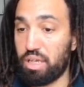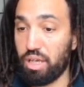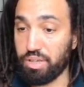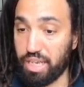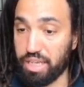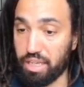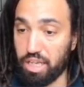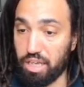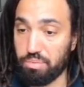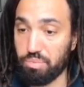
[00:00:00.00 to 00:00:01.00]
Okay,
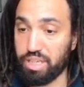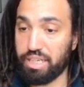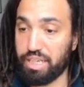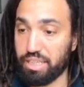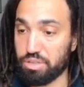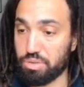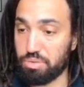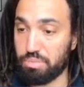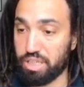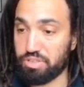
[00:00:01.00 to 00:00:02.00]
we can
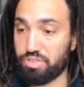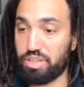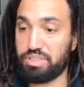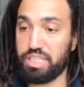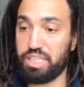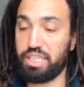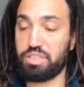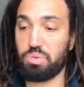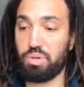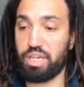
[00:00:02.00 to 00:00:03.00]
cancel minus 5T
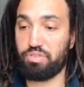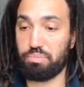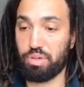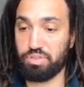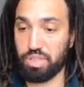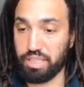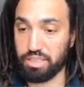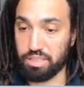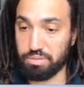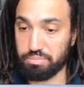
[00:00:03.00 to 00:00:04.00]
squared from both
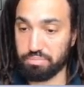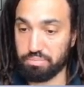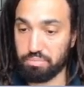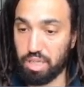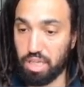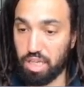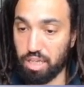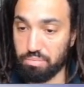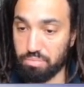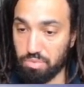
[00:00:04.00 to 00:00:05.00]
sides.
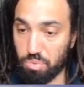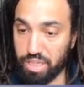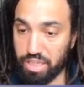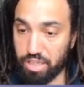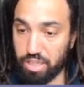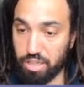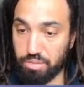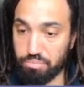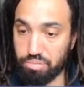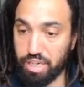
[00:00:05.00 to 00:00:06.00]
We can
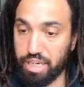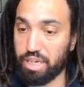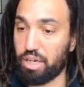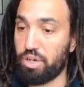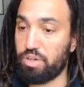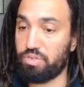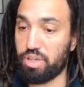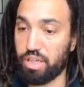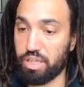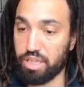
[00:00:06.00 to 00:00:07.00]
bring
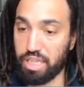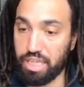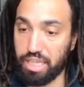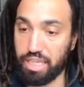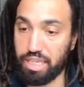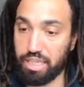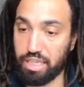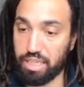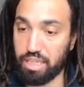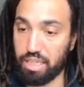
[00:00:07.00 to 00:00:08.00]
over the
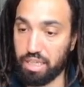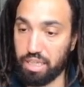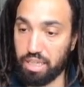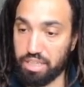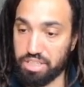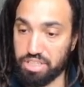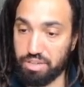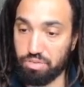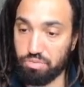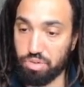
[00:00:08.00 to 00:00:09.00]

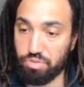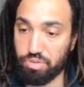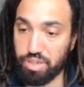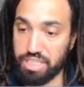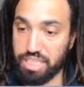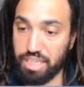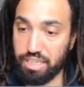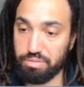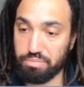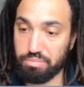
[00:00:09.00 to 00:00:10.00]
7 root 3t.